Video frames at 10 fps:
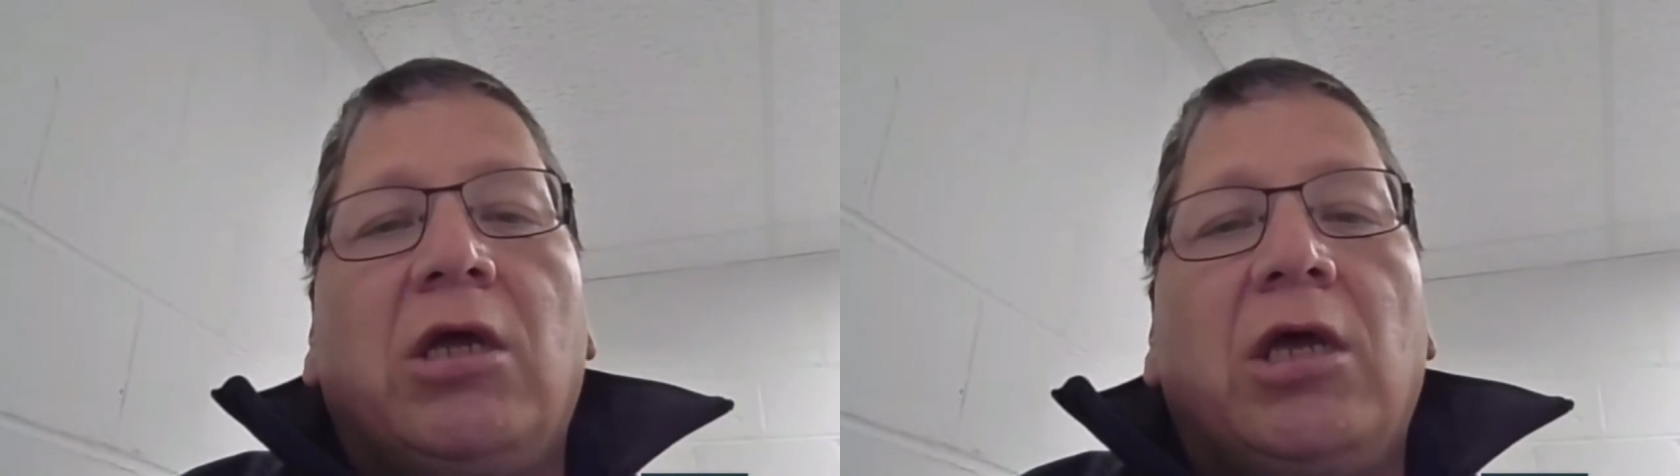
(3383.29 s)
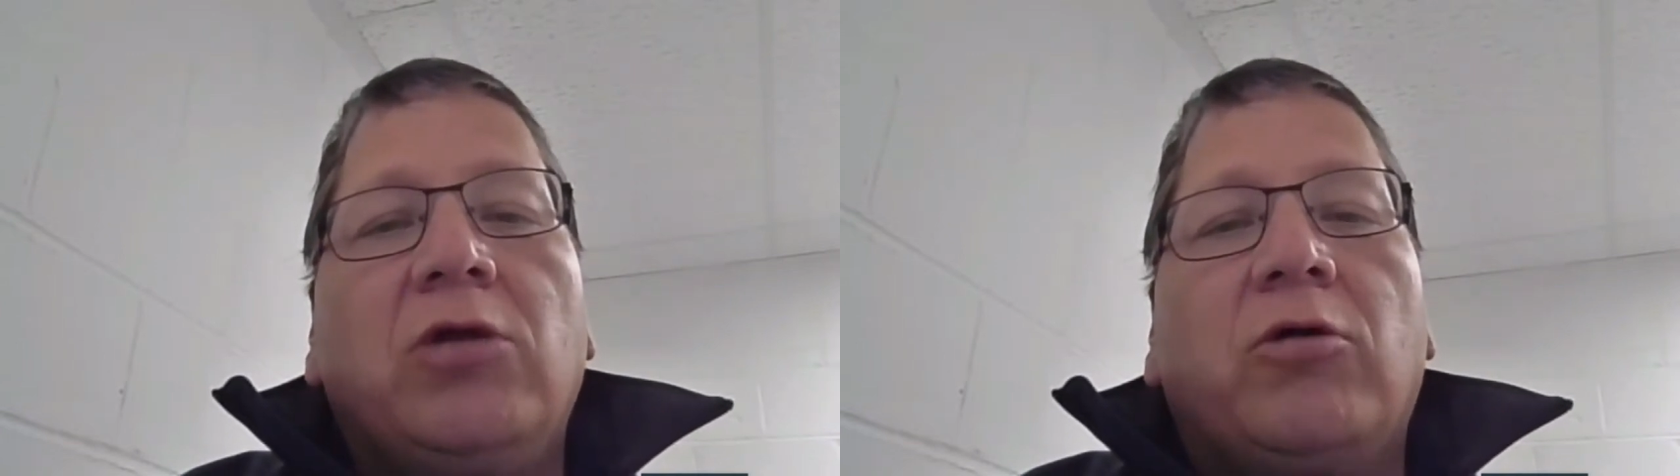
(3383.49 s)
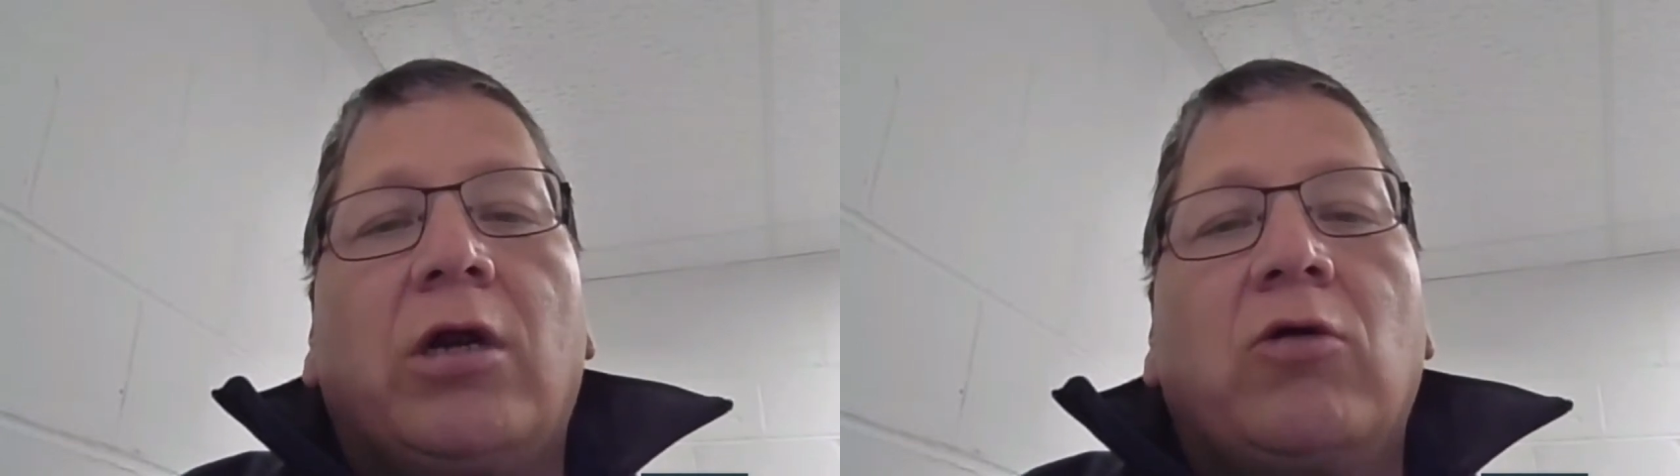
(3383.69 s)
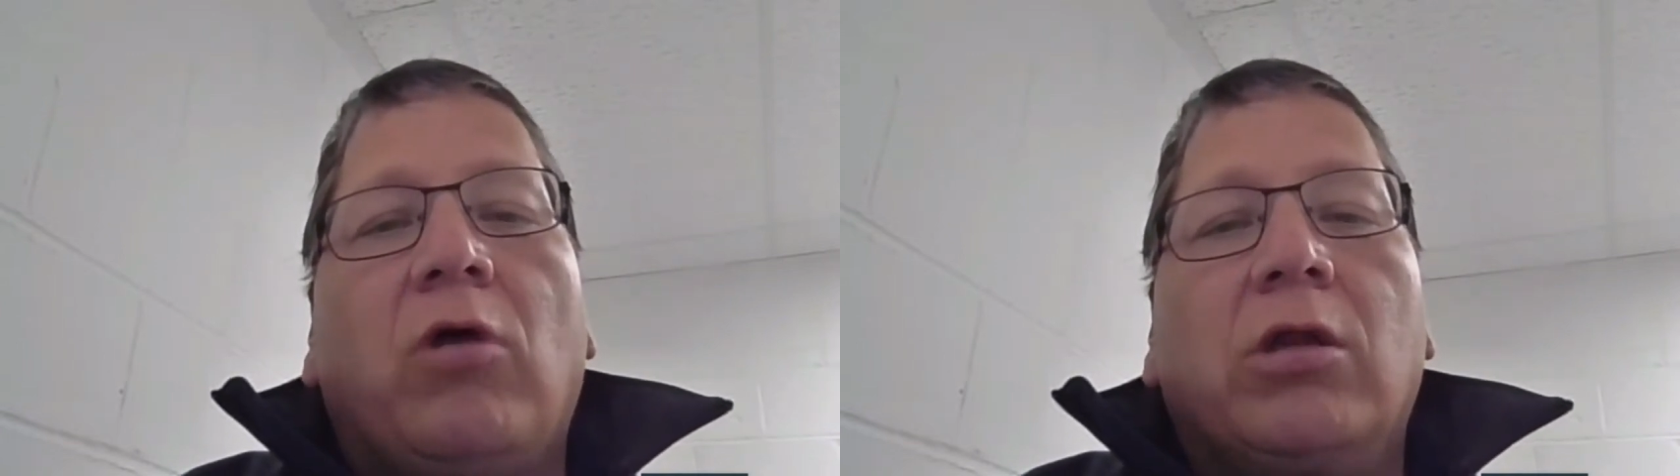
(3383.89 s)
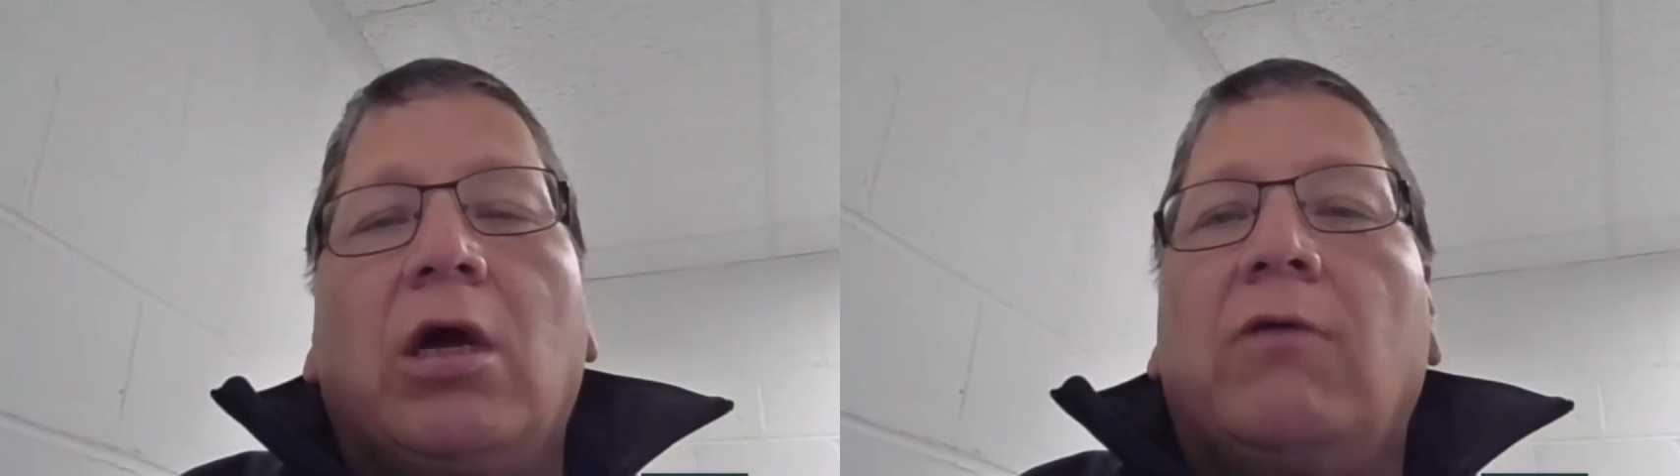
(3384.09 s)
and indoor air
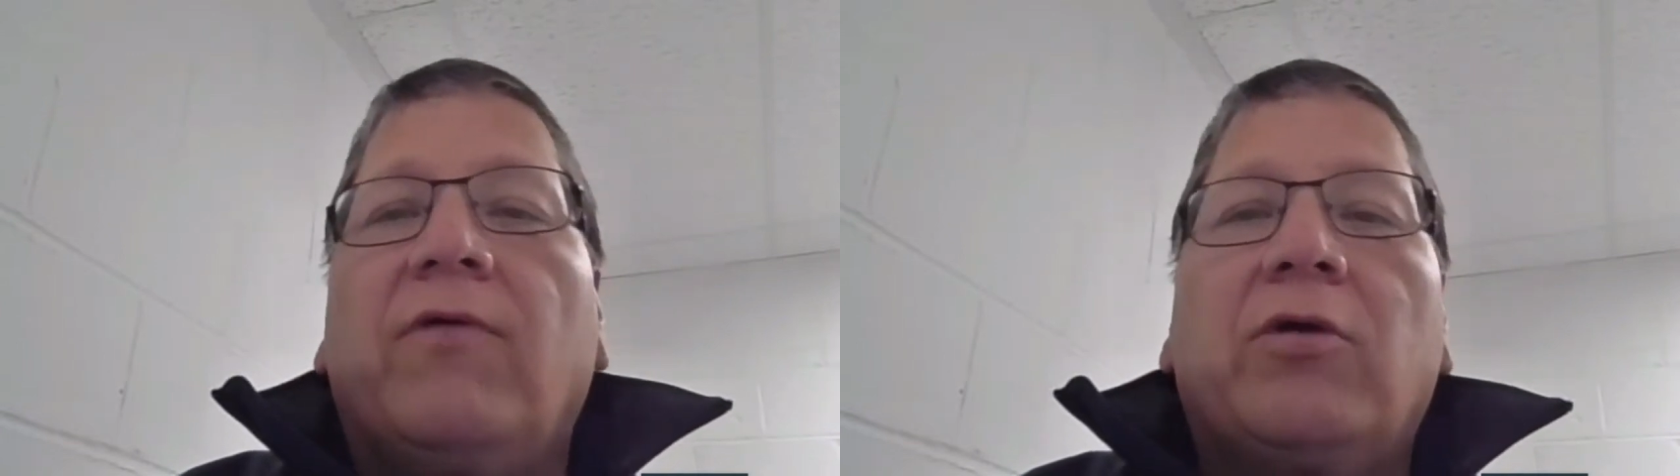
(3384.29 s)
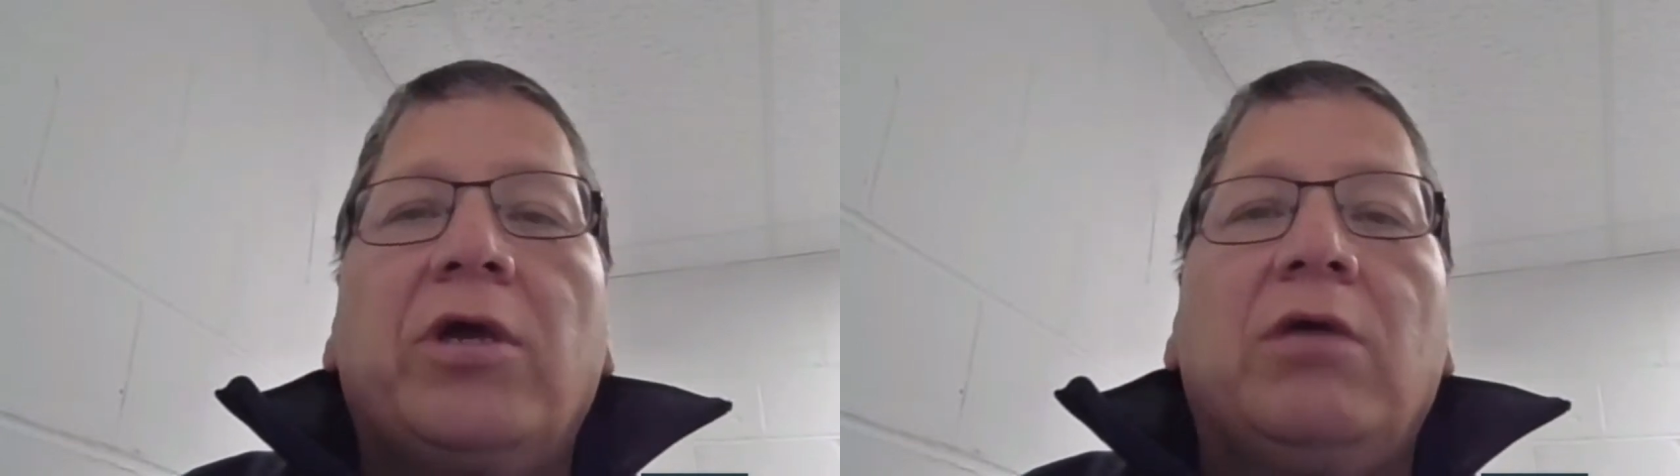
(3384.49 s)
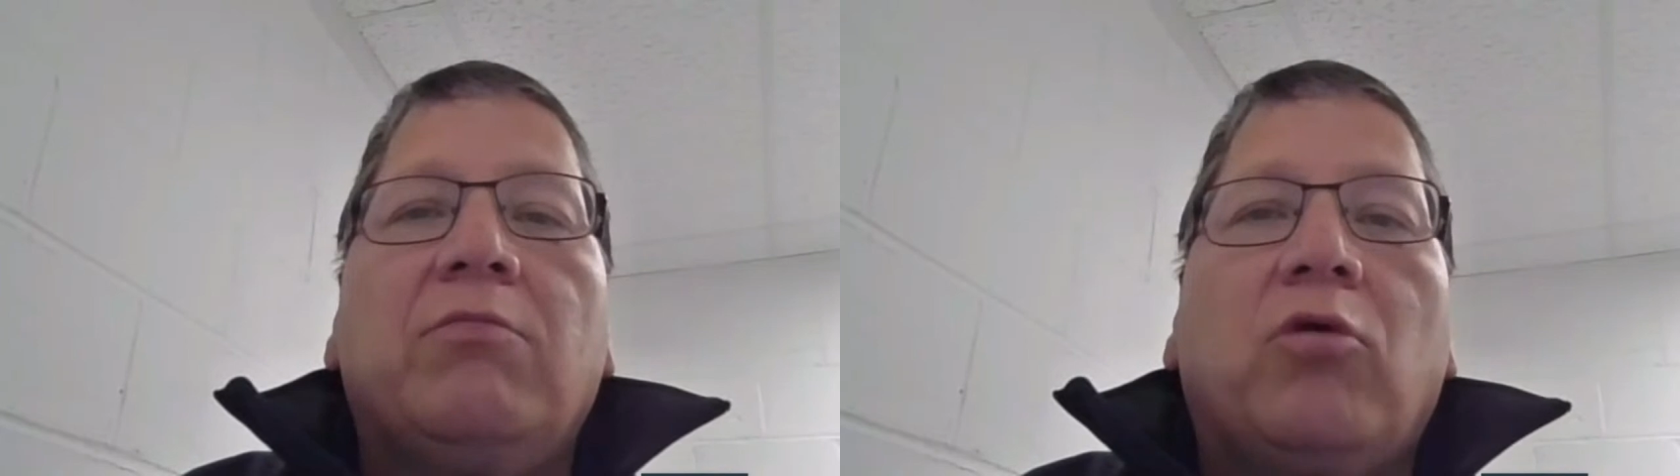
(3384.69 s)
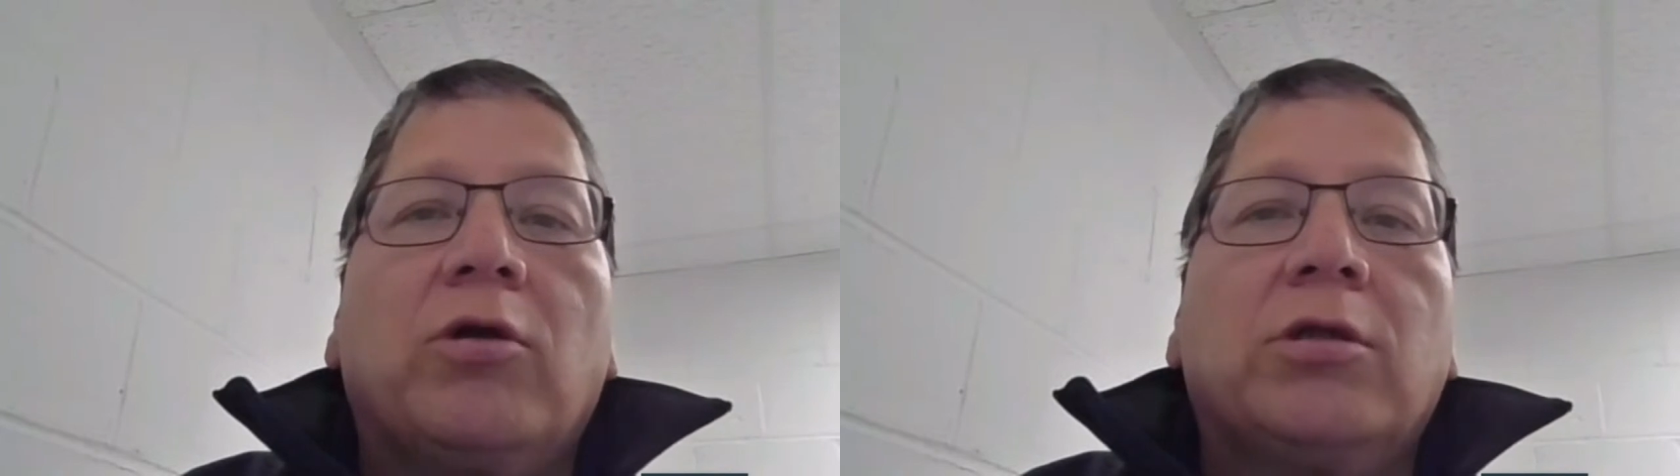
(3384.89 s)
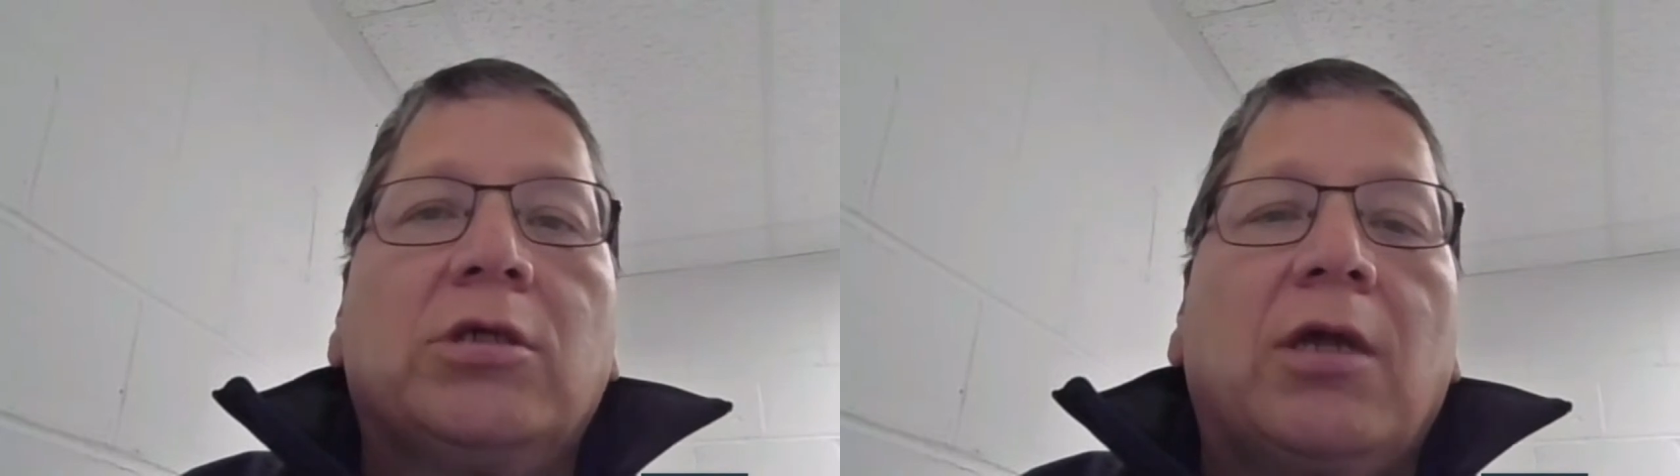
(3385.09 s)
quality are very
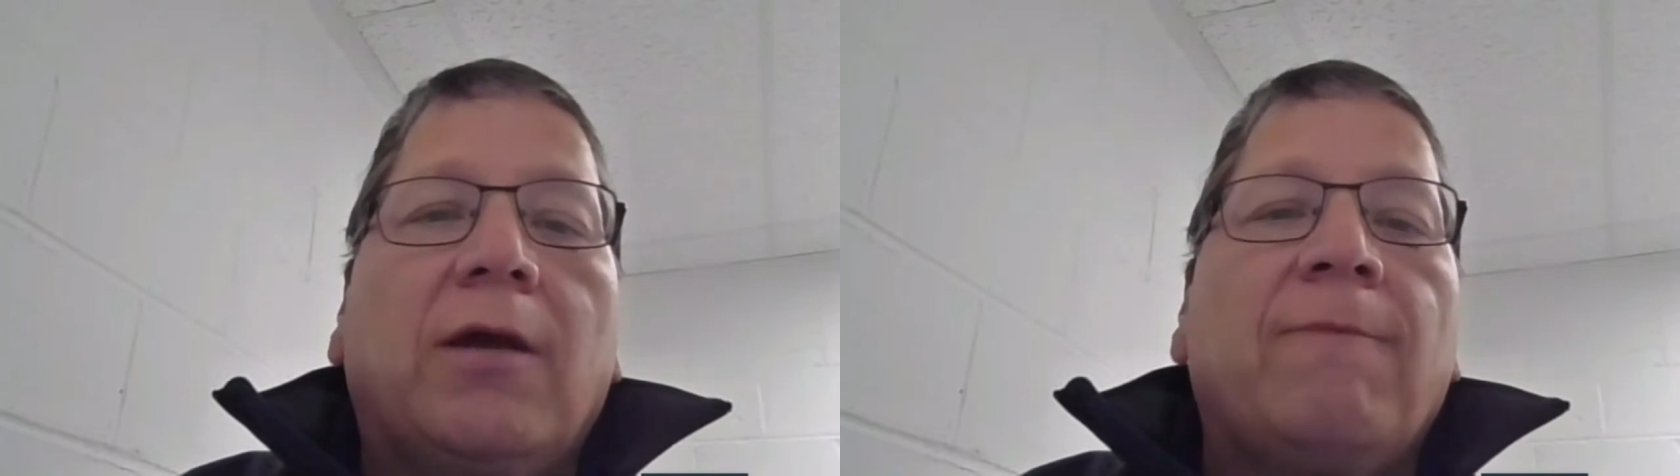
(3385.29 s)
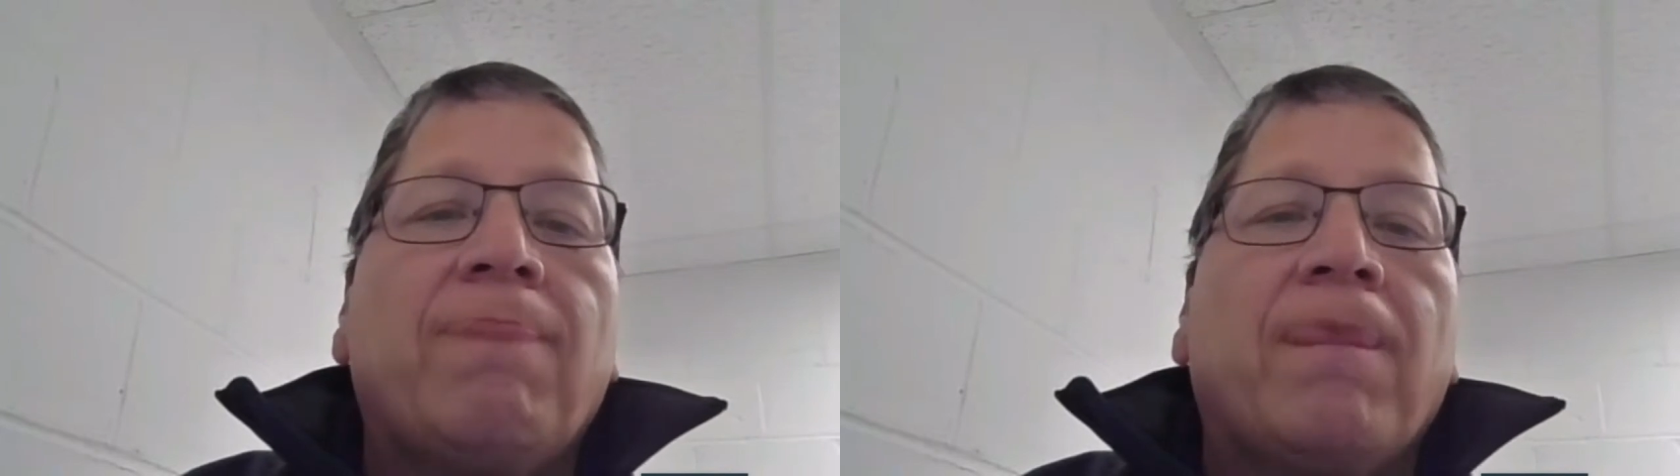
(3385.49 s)
important today.